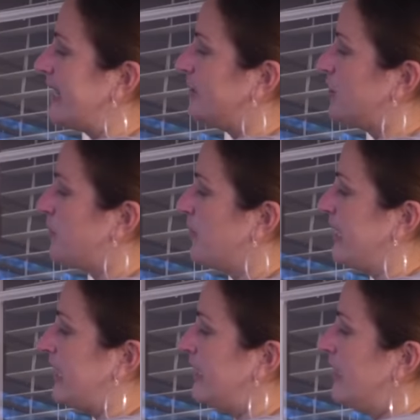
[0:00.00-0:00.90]
it look
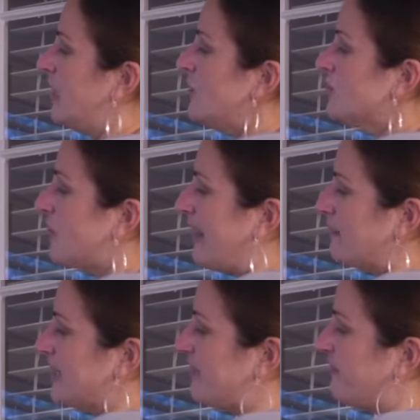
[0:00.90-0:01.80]
pretty. So
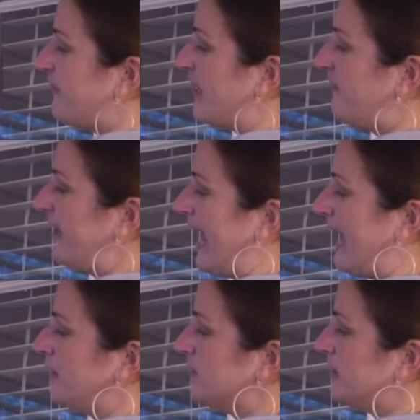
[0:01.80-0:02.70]
I'm gonna fluff it
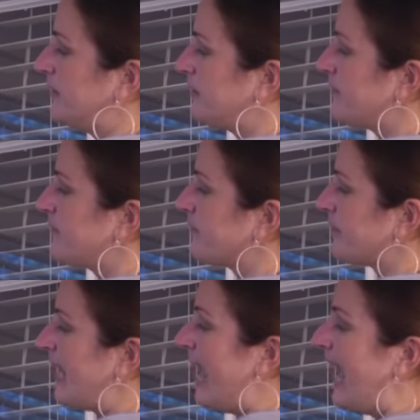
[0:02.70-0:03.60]
out
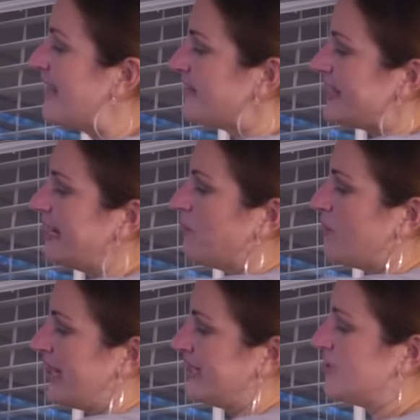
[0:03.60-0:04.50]
and then I'm
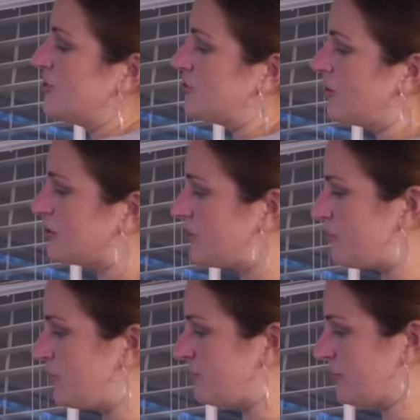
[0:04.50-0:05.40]
ready to start to
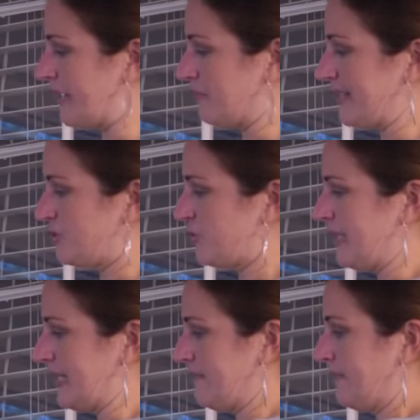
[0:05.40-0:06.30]
move around my
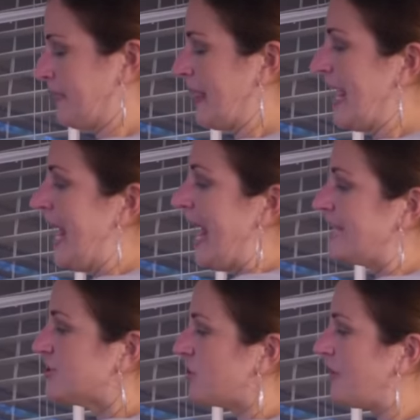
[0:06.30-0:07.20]
tree.
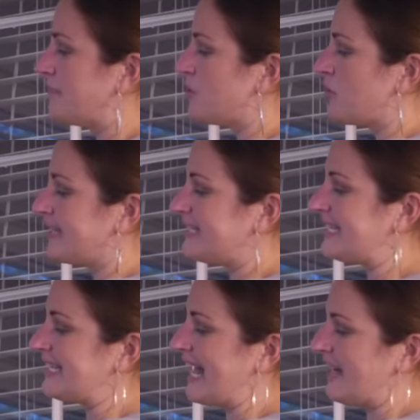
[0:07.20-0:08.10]
And so I'm going to
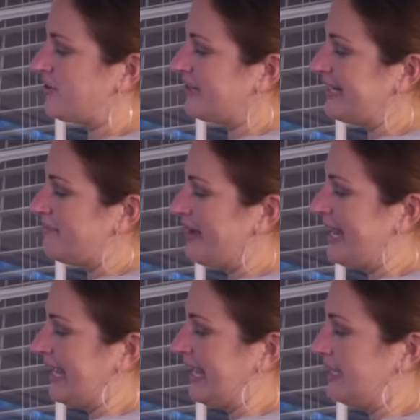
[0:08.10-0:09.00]
gather it in my
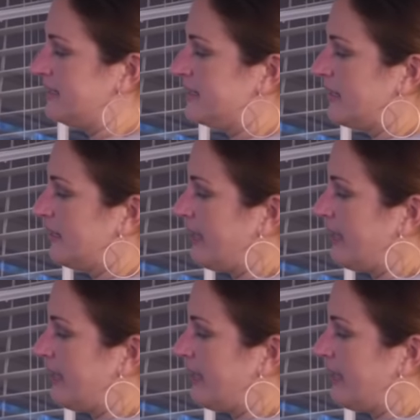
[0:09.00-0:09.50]
hands